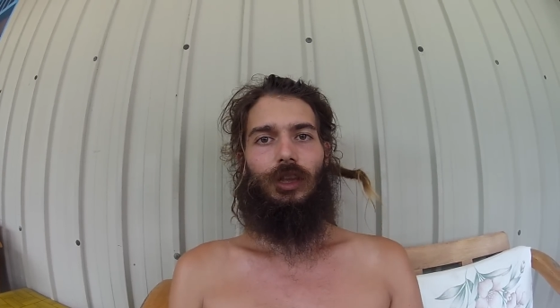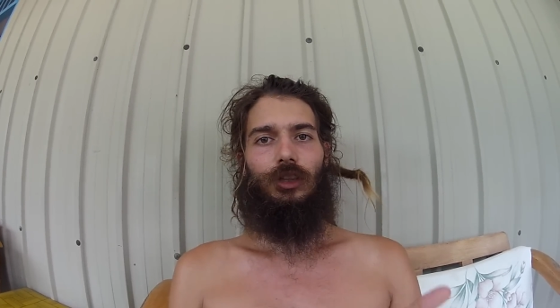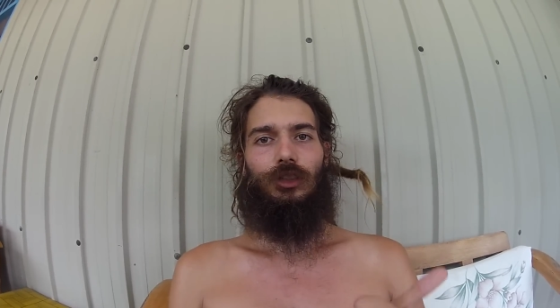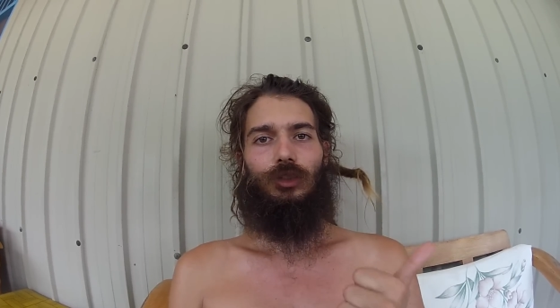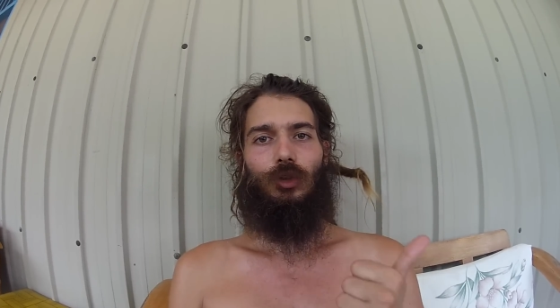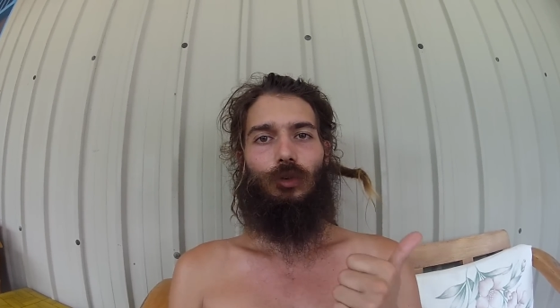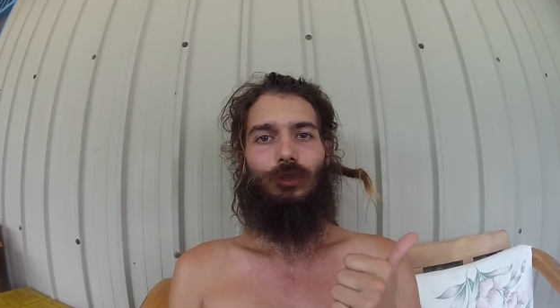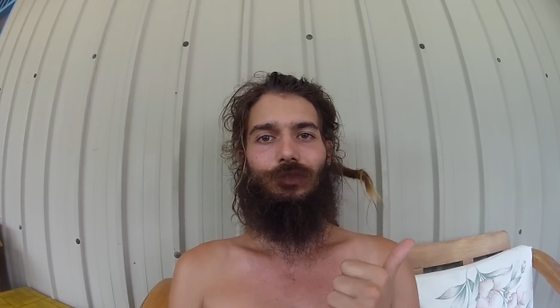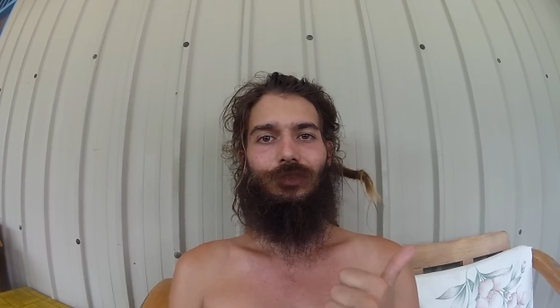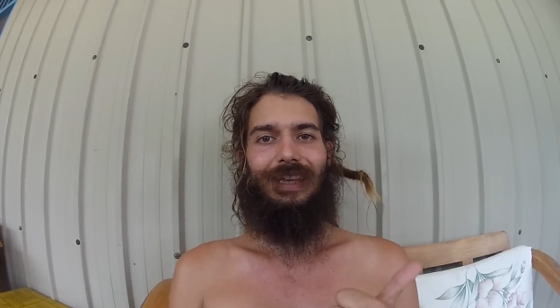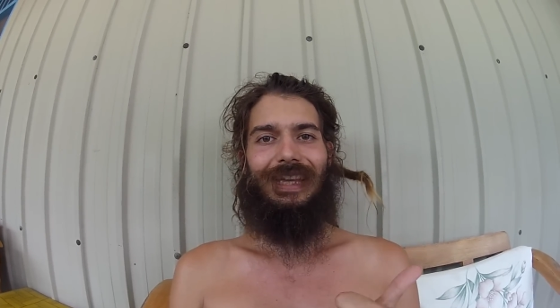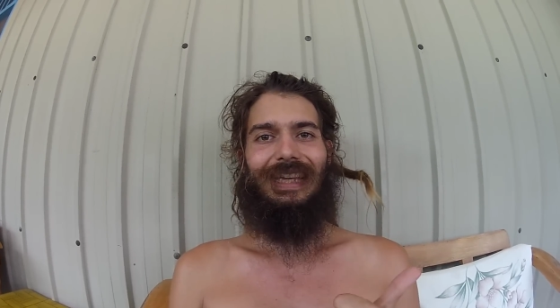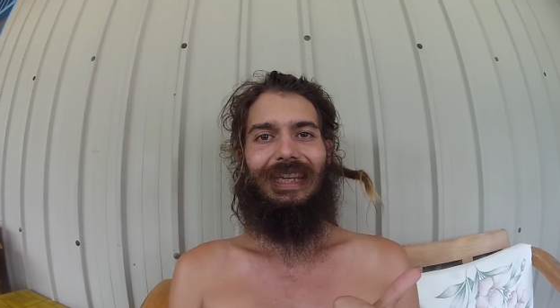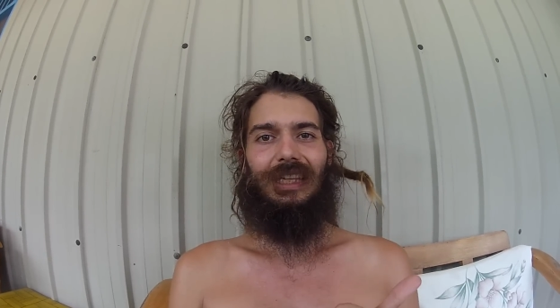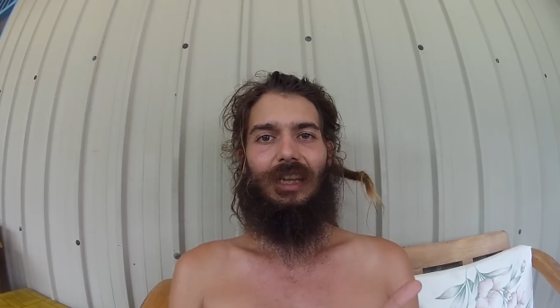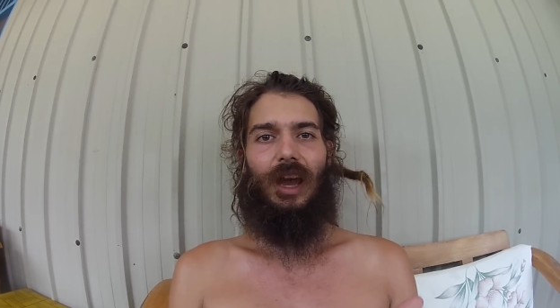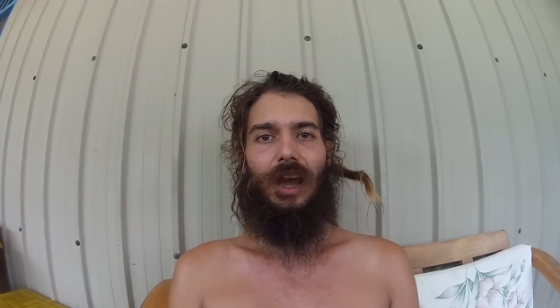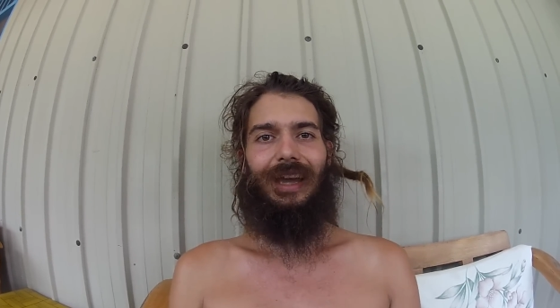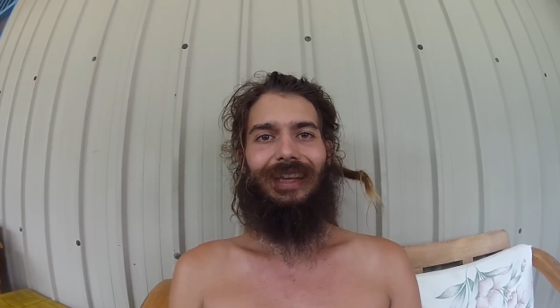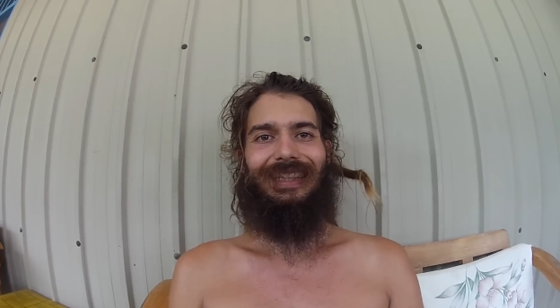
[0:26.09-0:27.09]
So a
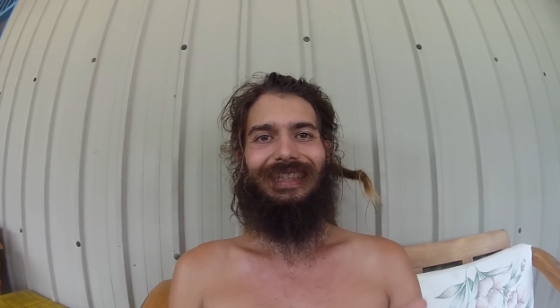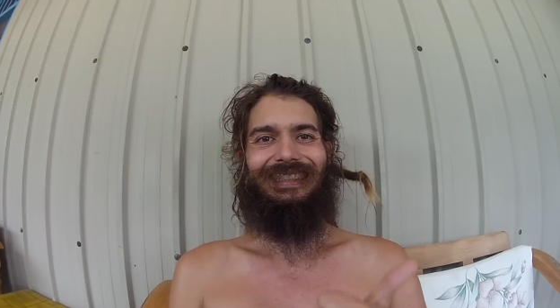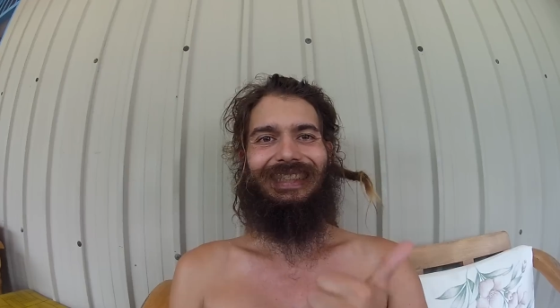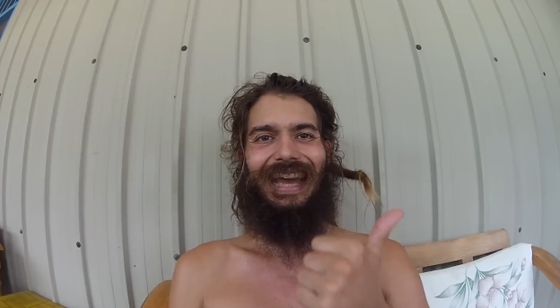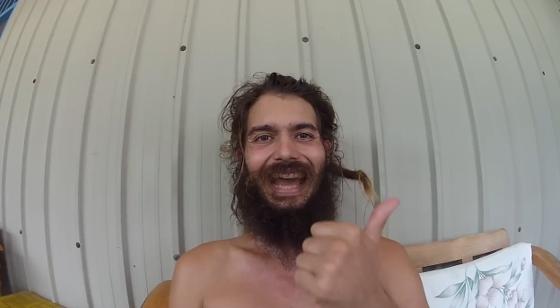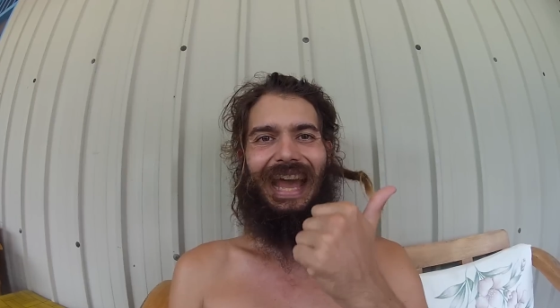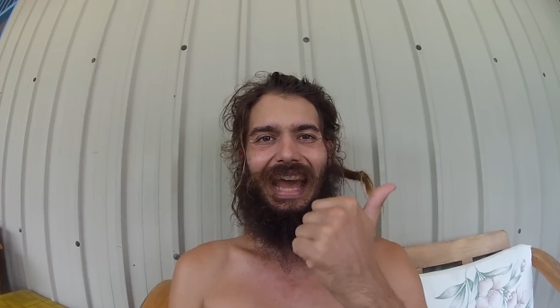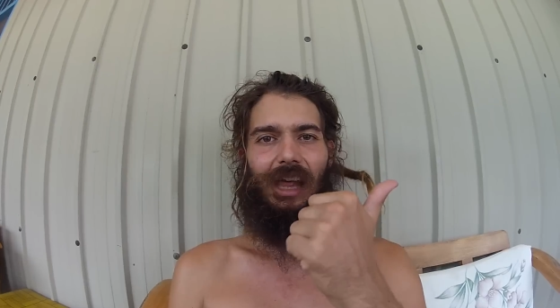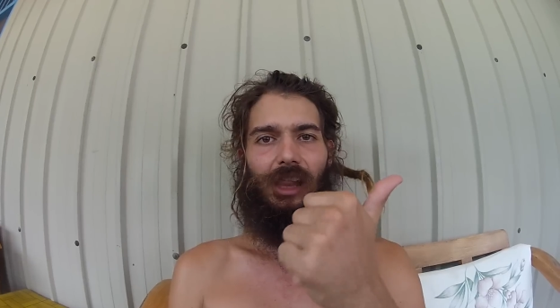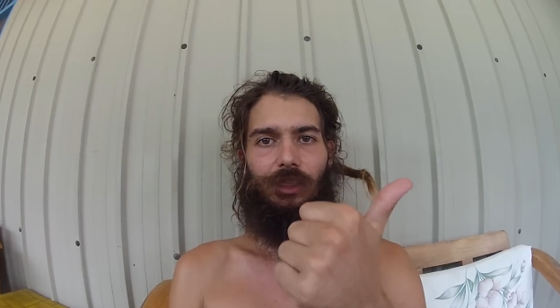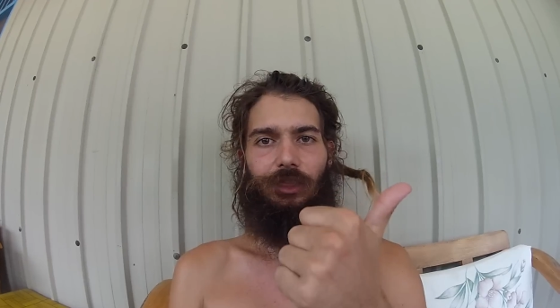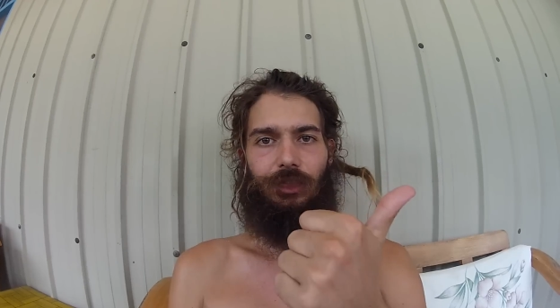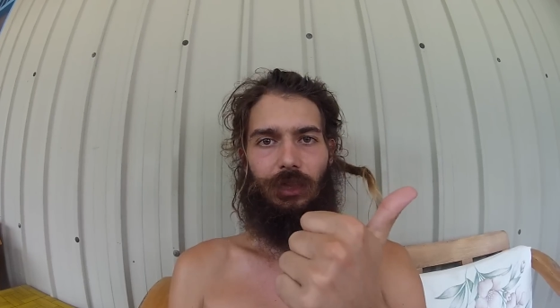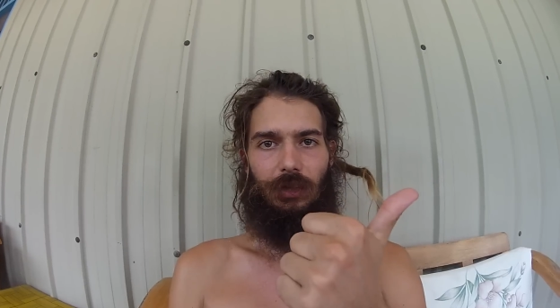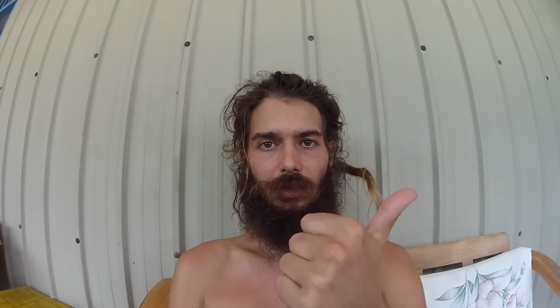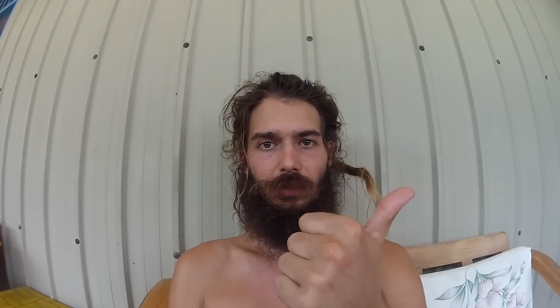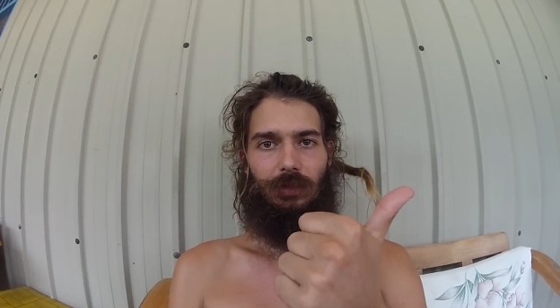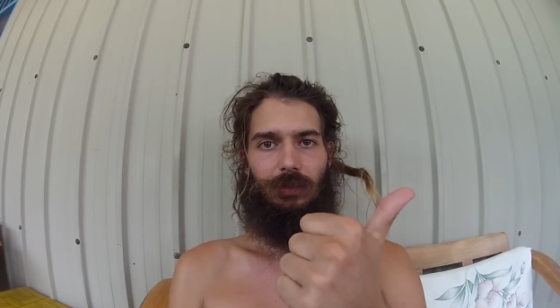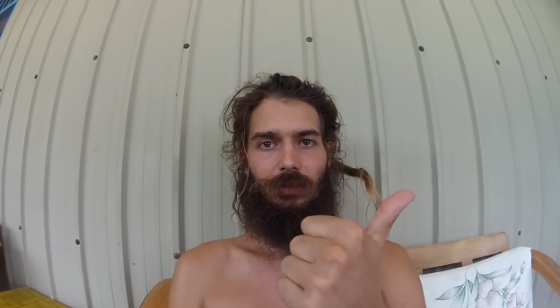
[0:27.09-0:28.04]
vegan diet is healthy.